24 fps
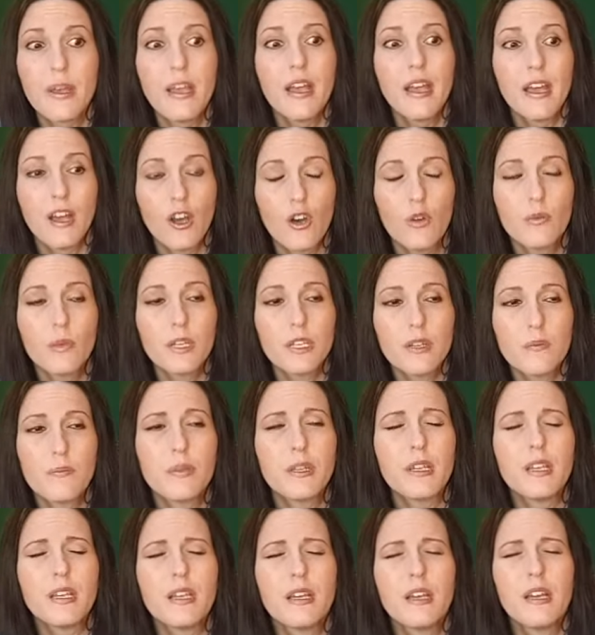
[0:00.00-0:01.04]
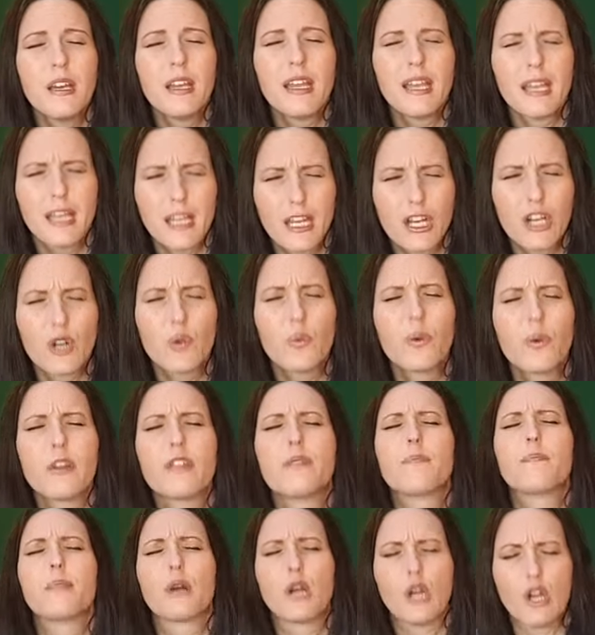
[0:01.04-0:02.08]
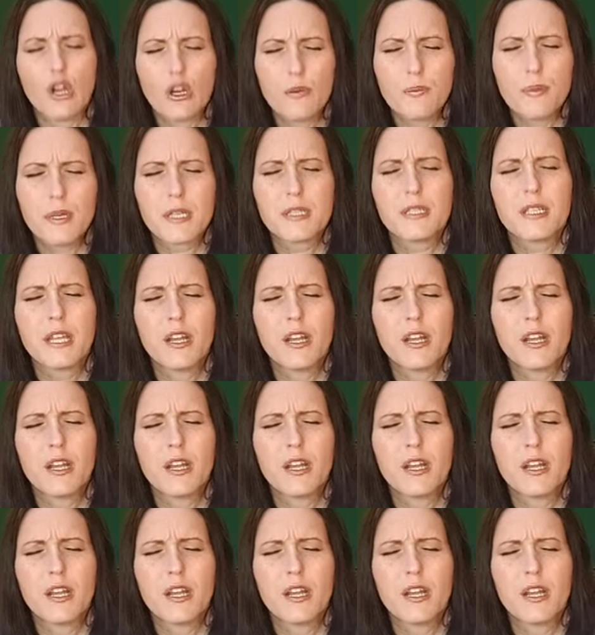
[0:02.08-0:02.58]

Help me to be here with purpose.